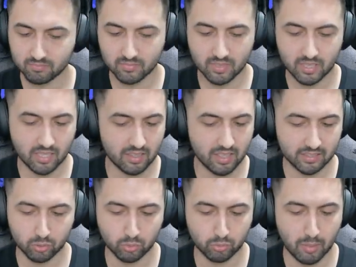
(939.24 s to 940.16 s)
it
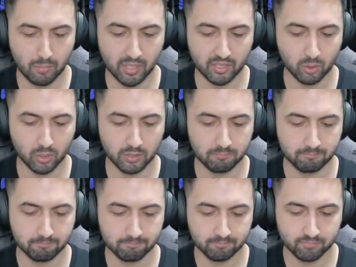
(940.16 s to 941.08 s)
likes to drop anyway.
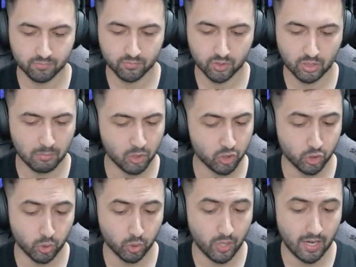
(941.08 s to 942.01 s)
So I'm not
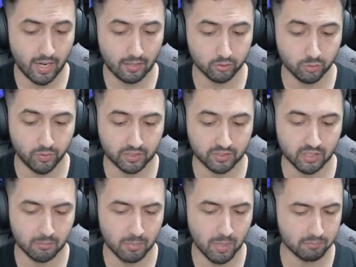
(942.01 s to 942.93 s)
sure how to fix
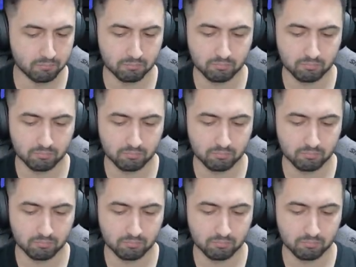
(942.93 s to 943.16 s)
it, but